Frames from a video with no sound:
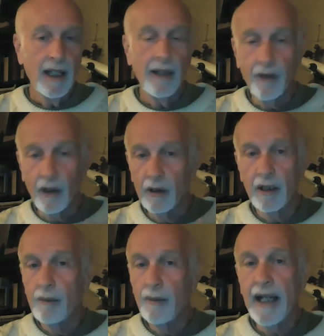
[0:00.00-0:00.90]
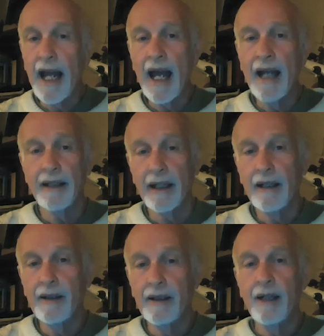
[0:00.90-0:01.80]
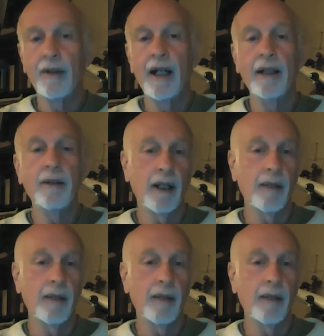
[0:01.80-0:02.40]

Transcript: if you're a little bit handy, right?